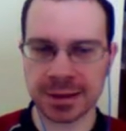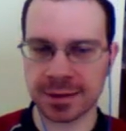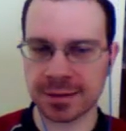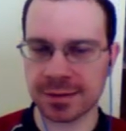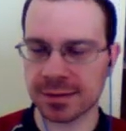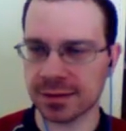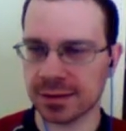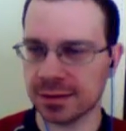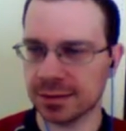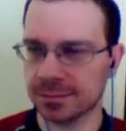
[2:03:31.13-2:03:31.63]

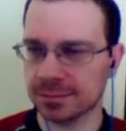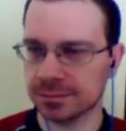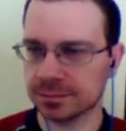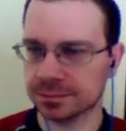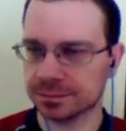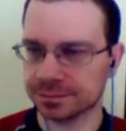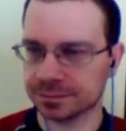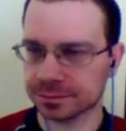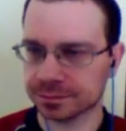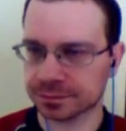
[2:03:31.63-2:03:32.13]
Let's see.
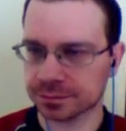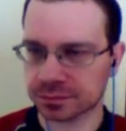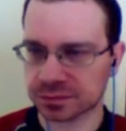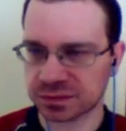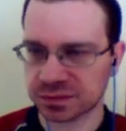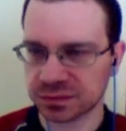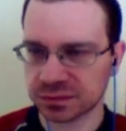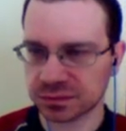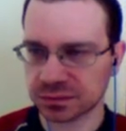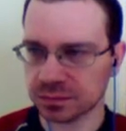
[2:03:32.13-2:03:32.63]

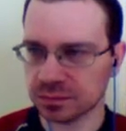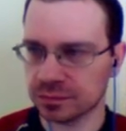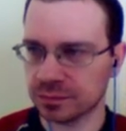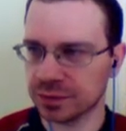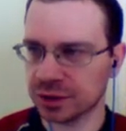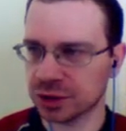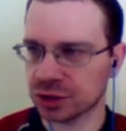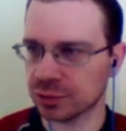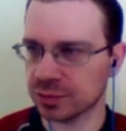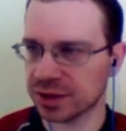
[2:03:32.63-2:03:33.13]

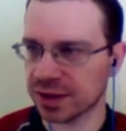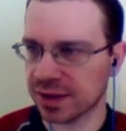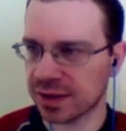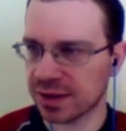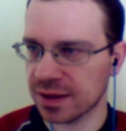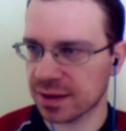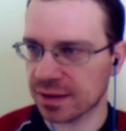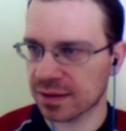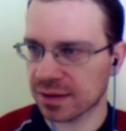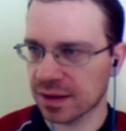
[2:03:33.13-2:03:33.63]
Bishop
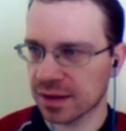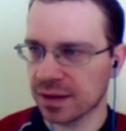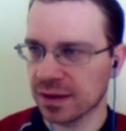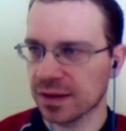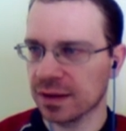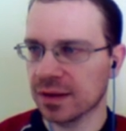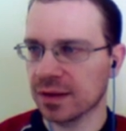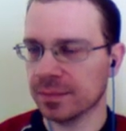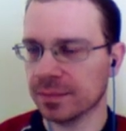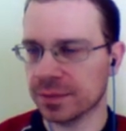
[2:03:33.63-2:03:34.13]
d6,
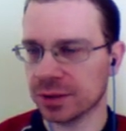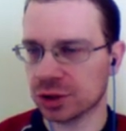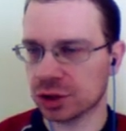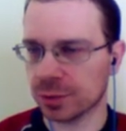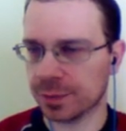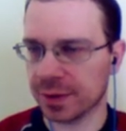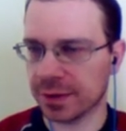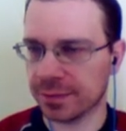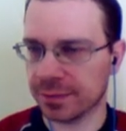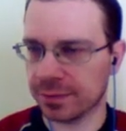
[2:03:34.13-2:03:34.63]

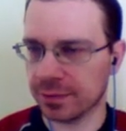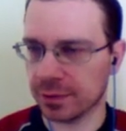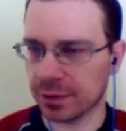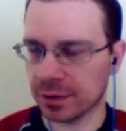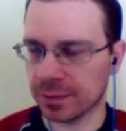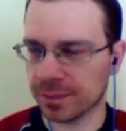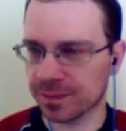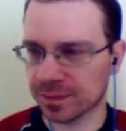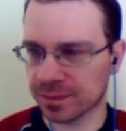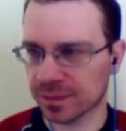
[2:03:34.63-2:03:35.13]
bishop
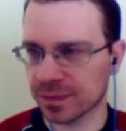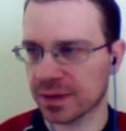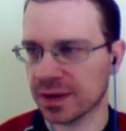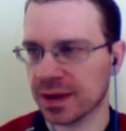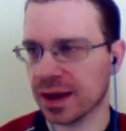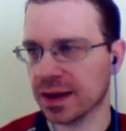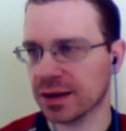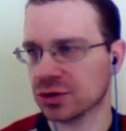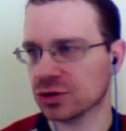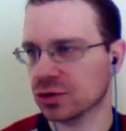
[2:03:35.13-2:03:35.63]
f4.
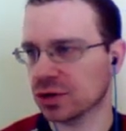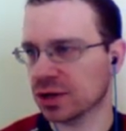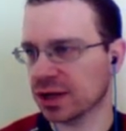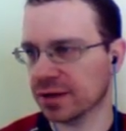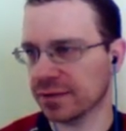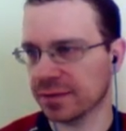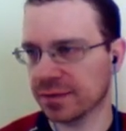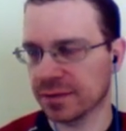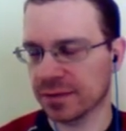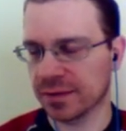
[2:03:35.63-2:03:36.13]
Yeah, I should
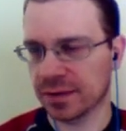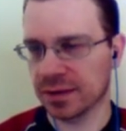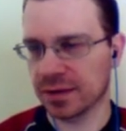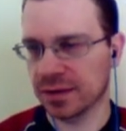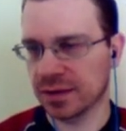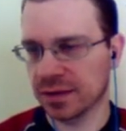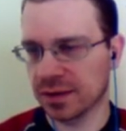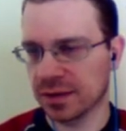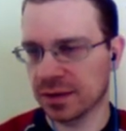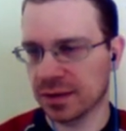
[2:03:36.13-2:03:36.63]
have
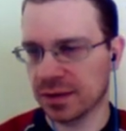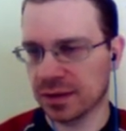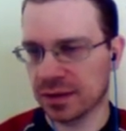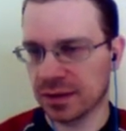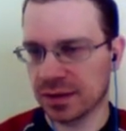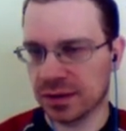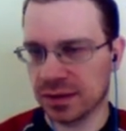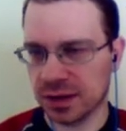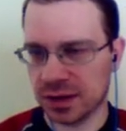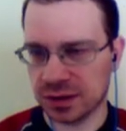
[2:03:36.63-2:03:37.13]

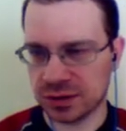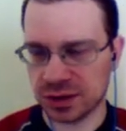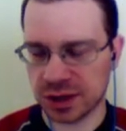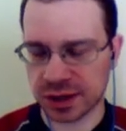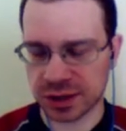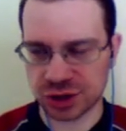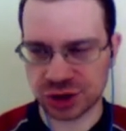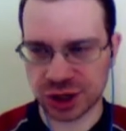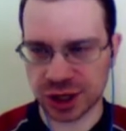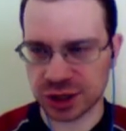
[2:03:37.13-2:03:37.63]

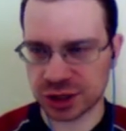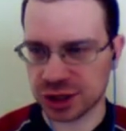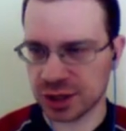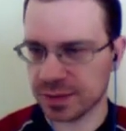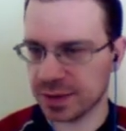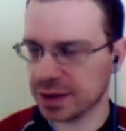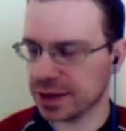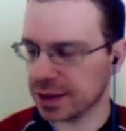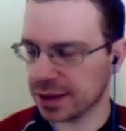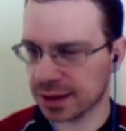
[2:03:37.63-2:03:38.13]

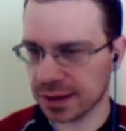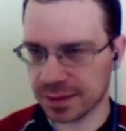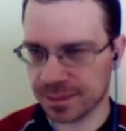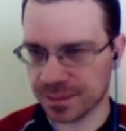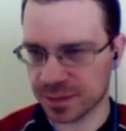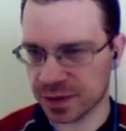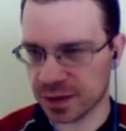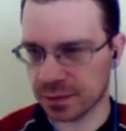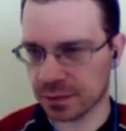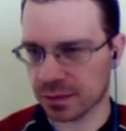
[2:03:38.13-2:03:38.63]
exchanged
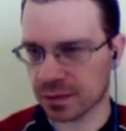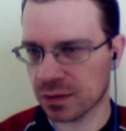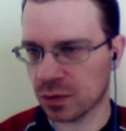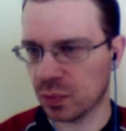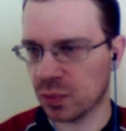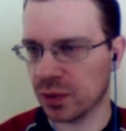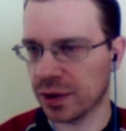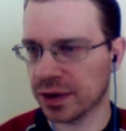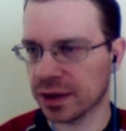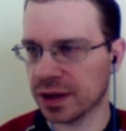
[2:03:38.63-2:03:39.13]
immediately. There was
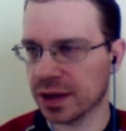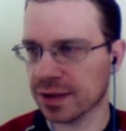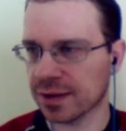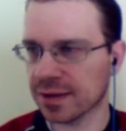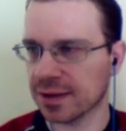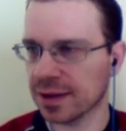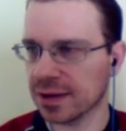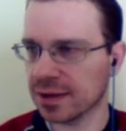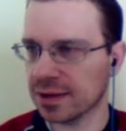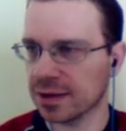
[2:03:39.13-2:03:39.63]
no point
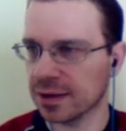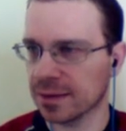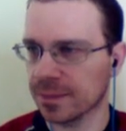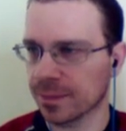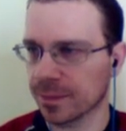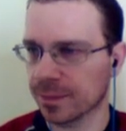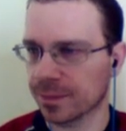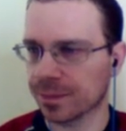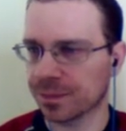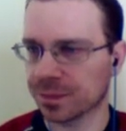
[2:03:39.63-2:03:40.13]

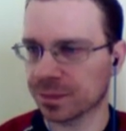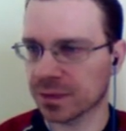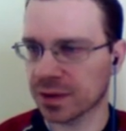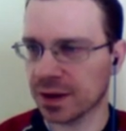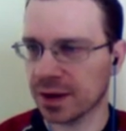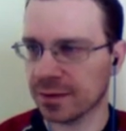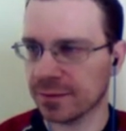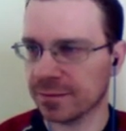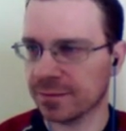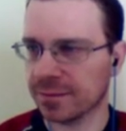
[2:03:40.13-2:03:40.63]
hesitating.
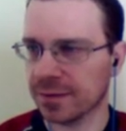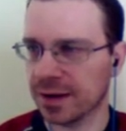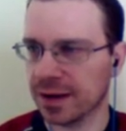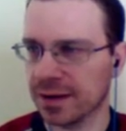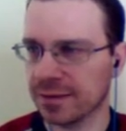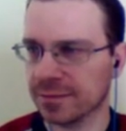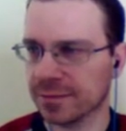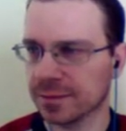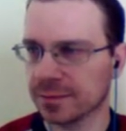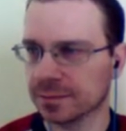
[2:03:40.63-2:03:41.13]

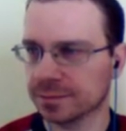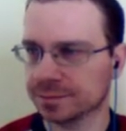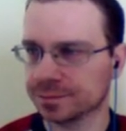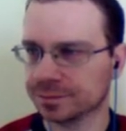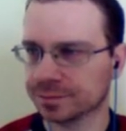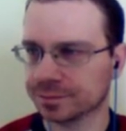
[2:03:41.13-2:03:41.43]
f5.